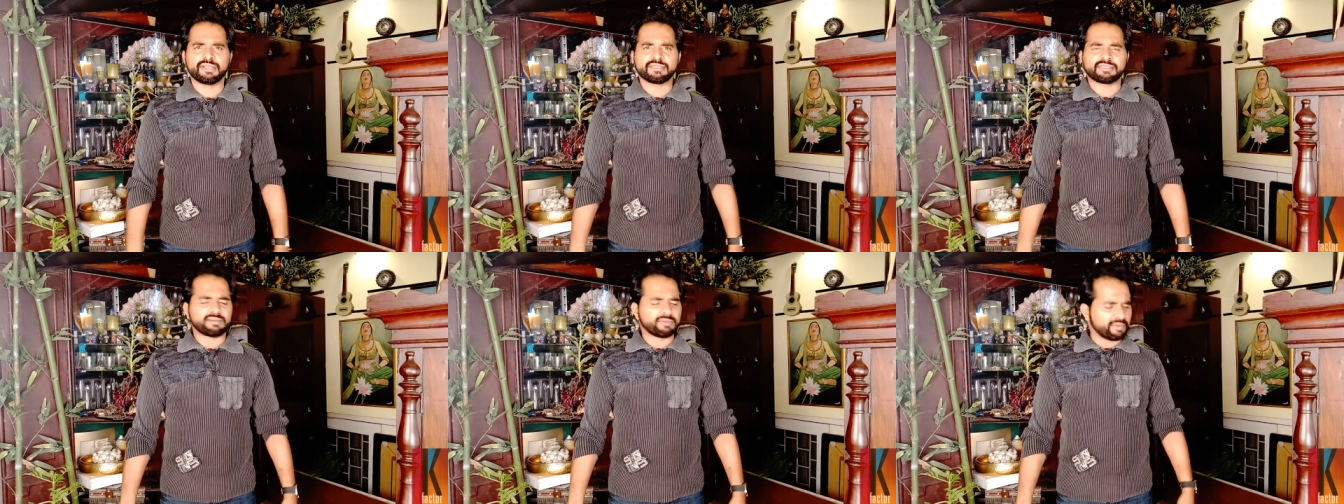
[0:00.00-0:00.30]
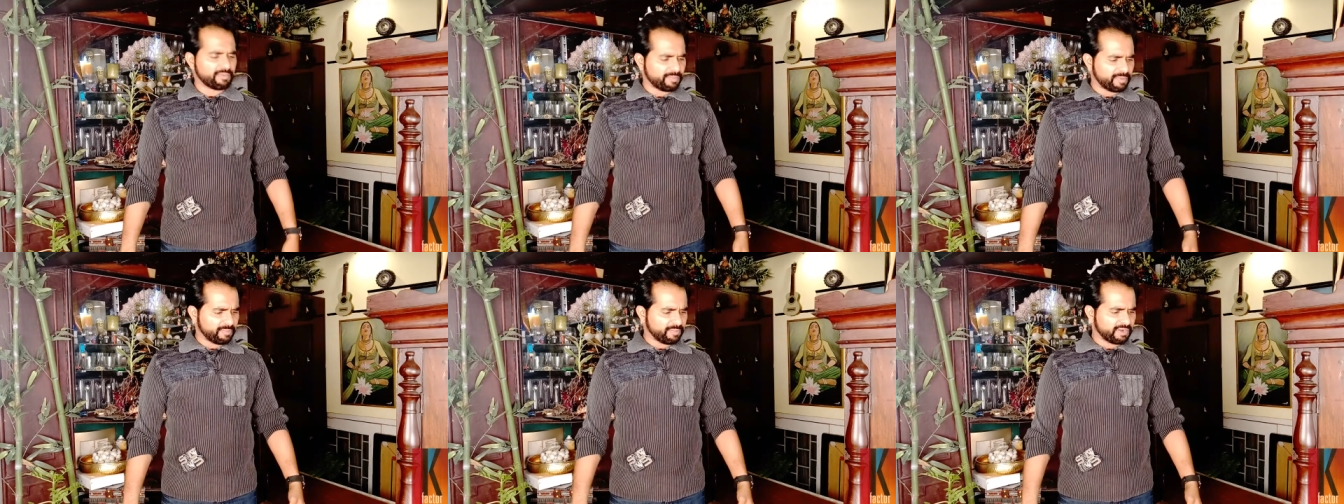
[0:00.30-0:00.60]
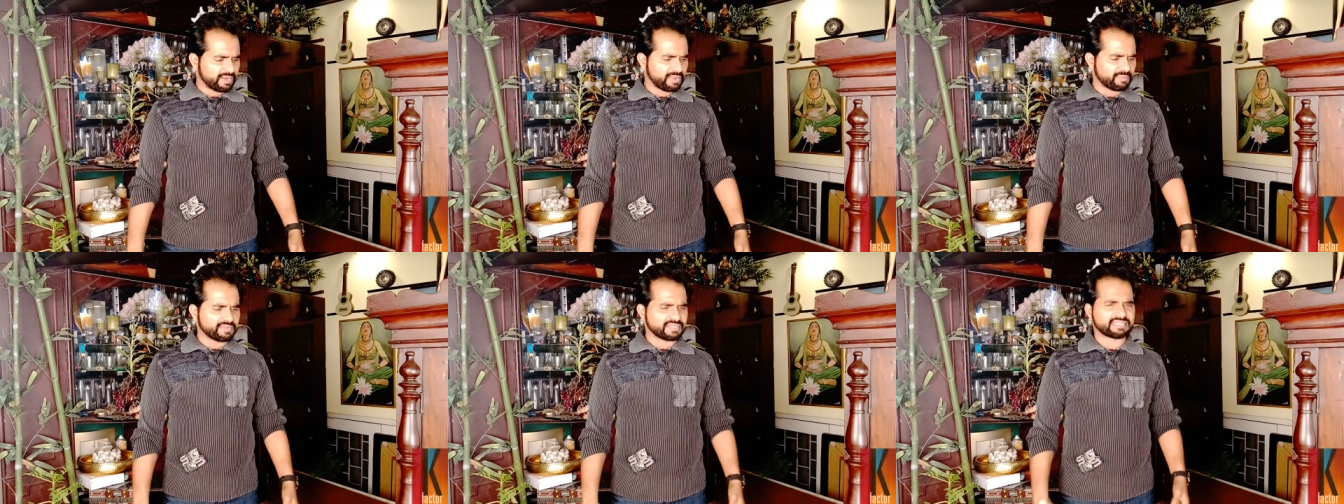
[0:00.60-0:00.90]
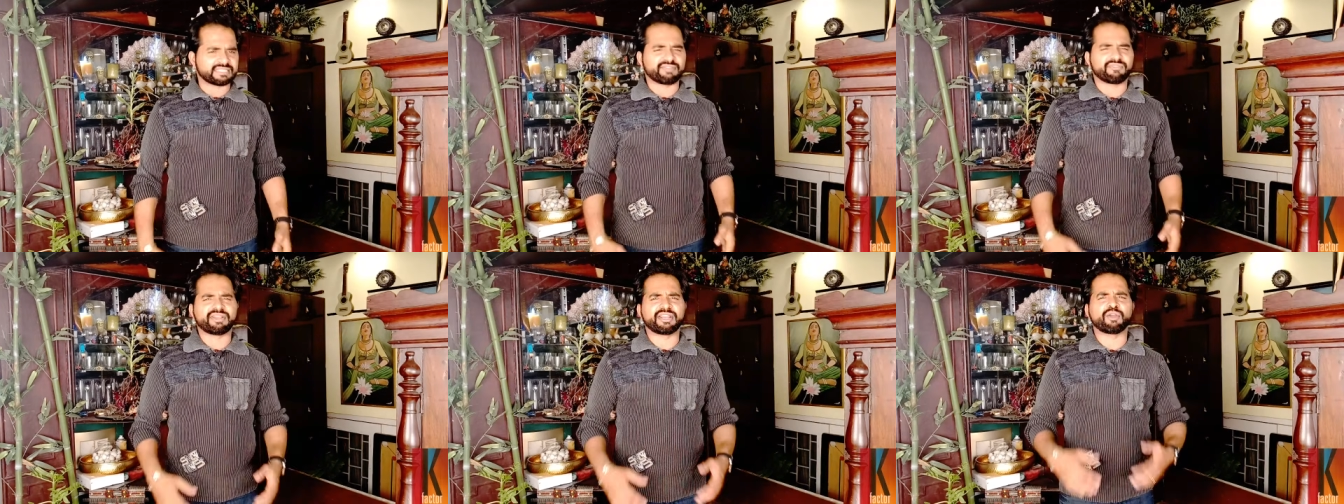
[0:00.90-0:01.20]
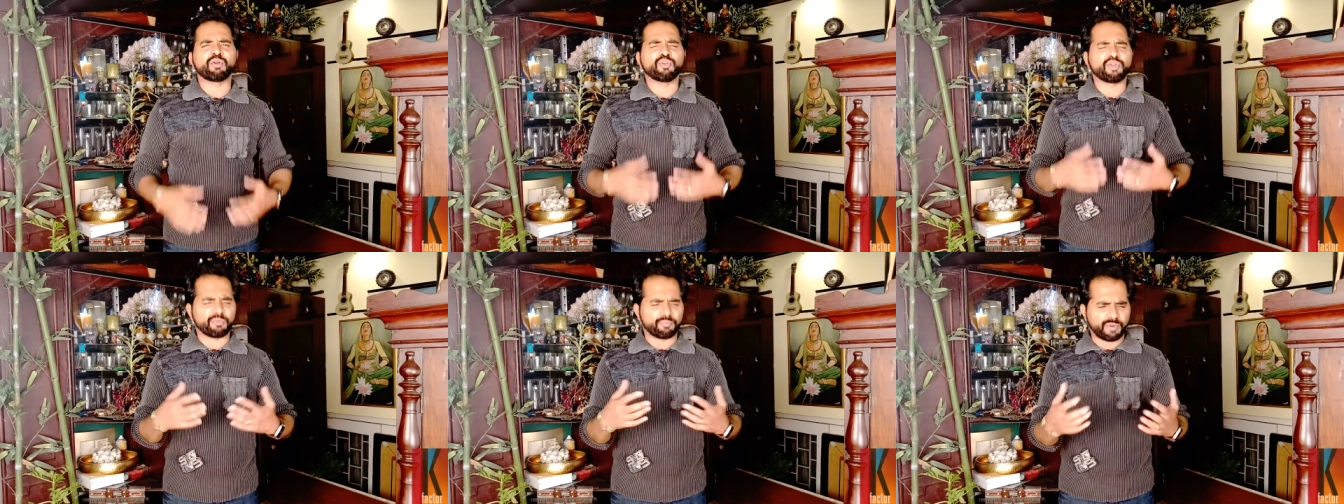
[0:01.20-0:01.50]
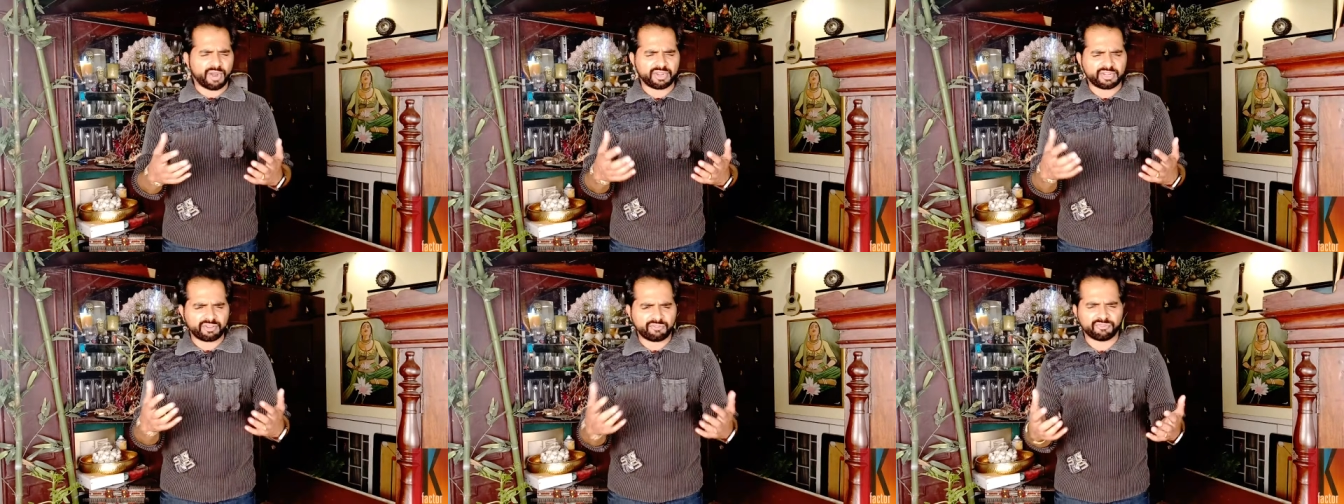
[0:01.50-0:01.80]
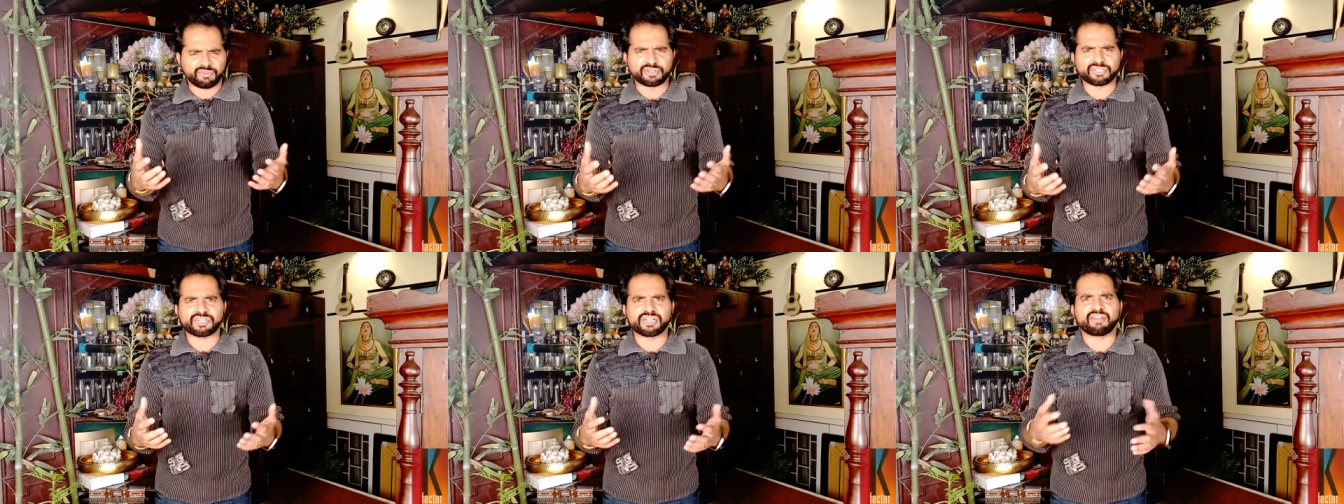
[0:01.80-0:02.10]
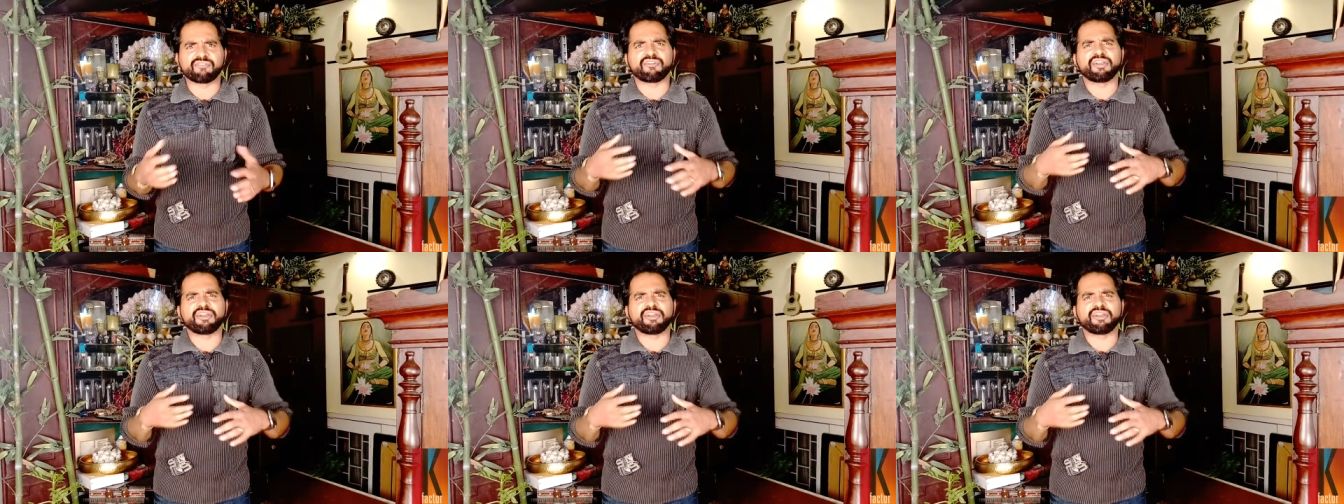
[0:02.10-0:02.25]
Sometimes people come and say, when I go to a party function,